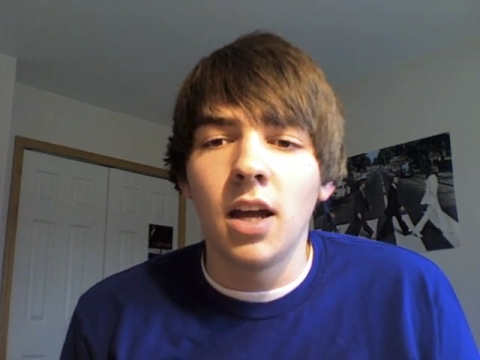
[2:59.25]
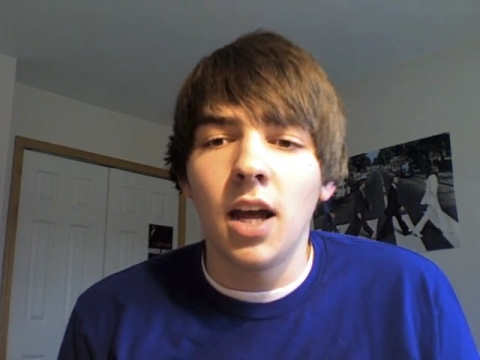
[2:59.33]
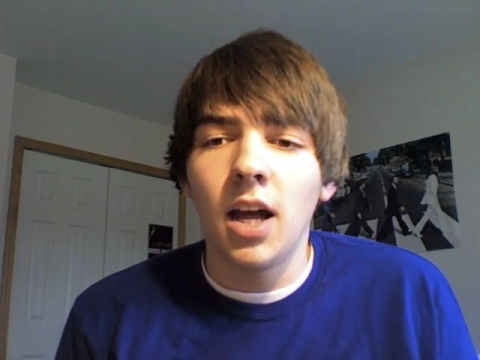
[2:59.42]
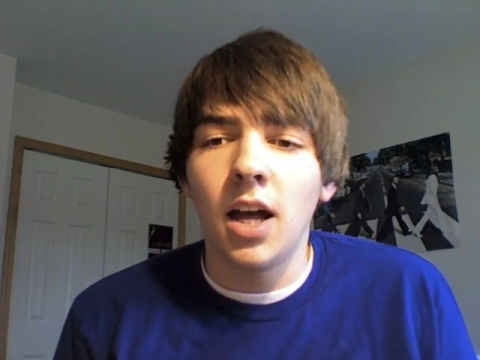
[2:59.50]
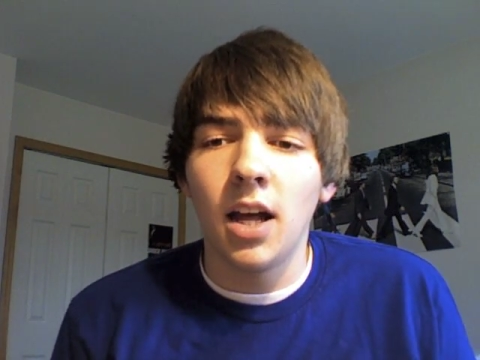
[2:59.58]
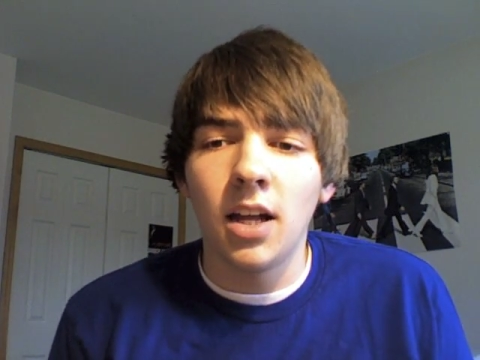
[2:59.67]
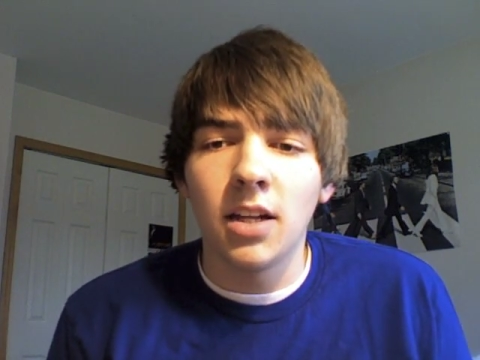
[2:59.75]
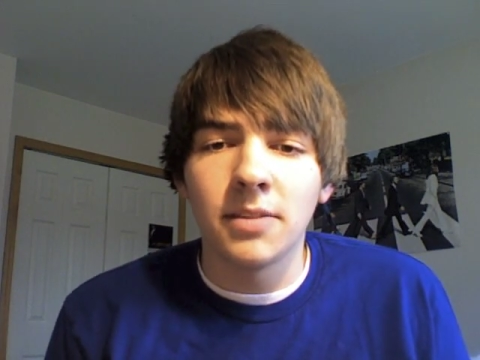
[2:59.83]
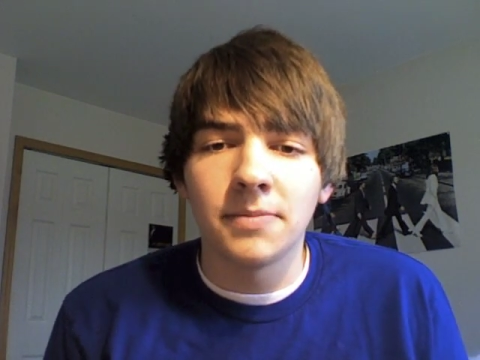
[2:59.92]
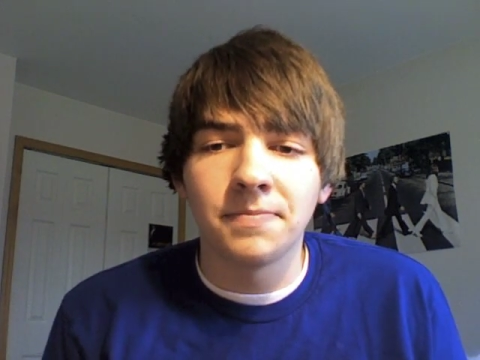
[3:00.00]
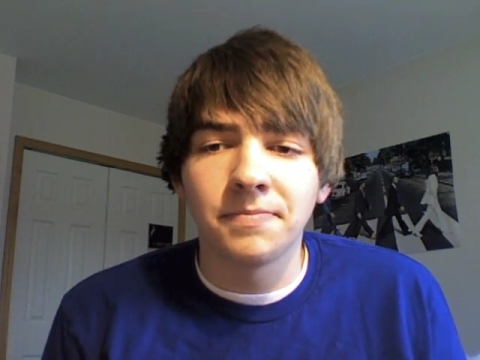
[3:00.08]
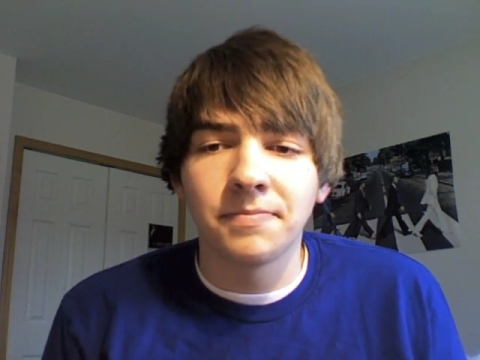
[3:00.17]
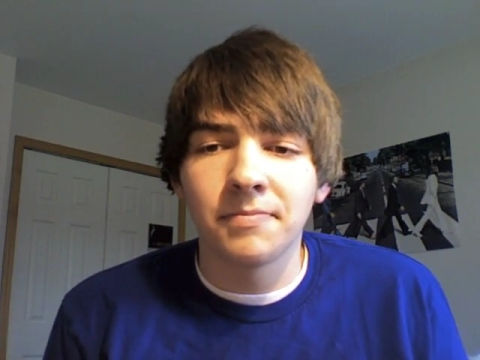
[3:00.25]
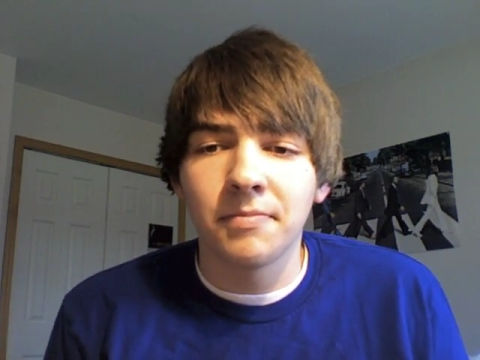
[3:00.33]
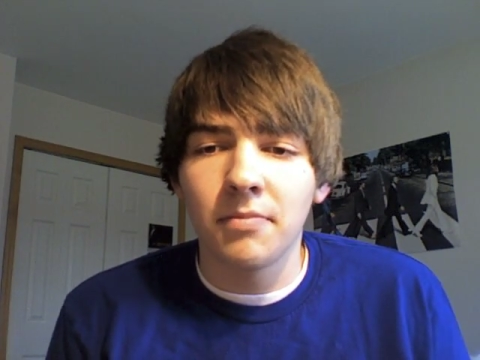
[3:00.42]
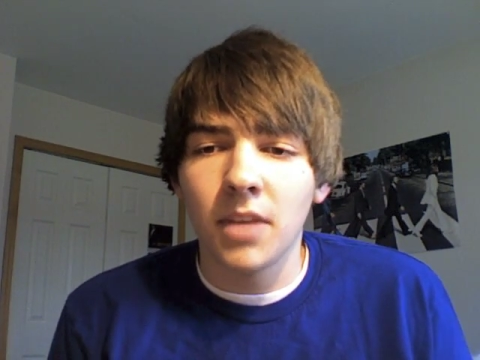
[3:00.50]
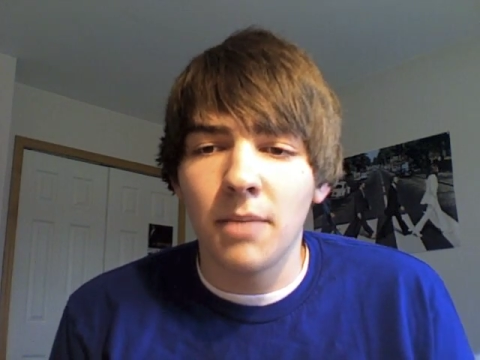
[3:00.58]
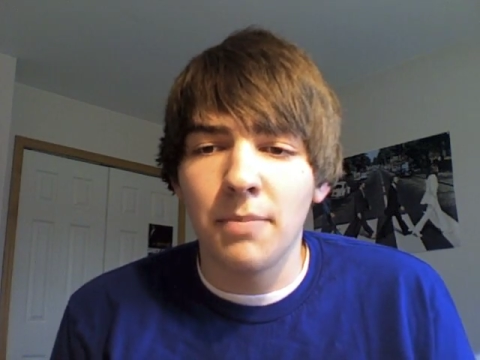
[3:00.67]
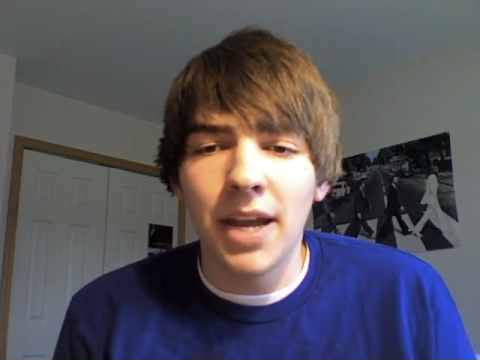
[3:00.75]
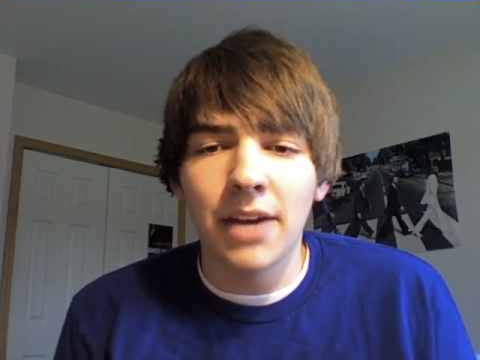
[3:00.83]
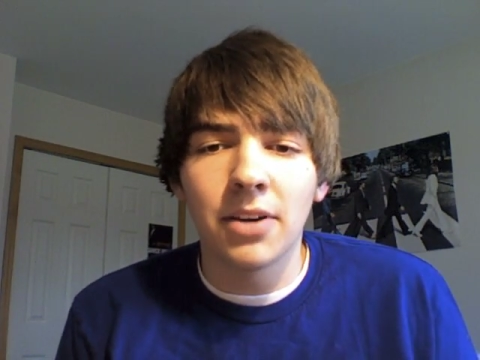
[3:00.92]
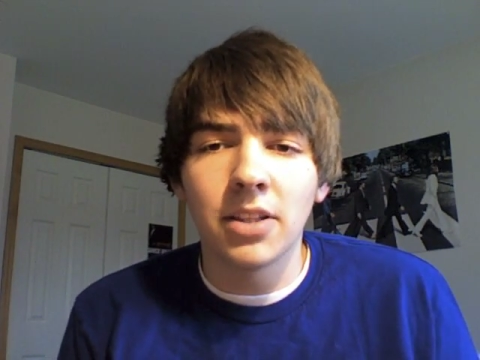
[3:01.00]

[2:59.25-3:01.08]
Uh, Background